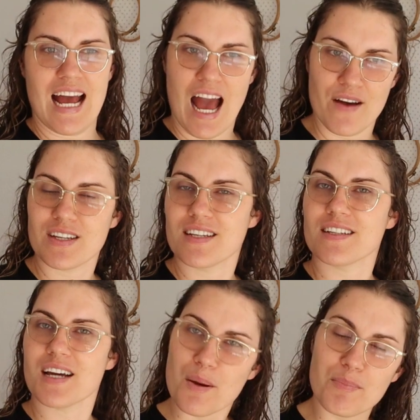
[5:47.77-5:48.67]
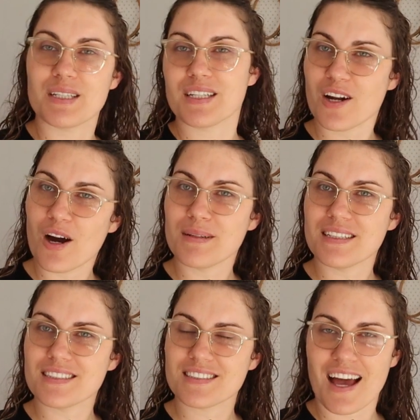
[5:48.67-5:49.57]
having a billion
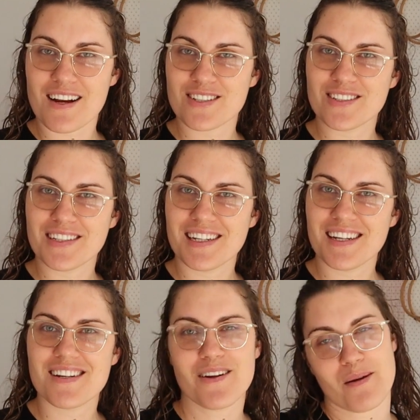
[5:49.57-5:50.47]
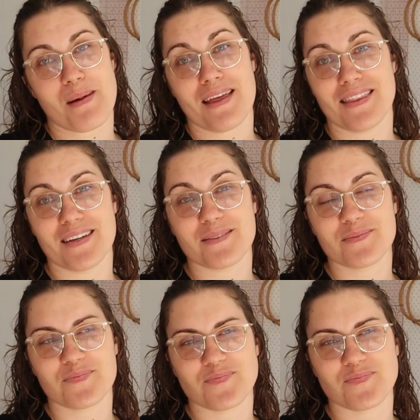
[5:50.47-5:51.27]
hobbies is actually not a bad thing.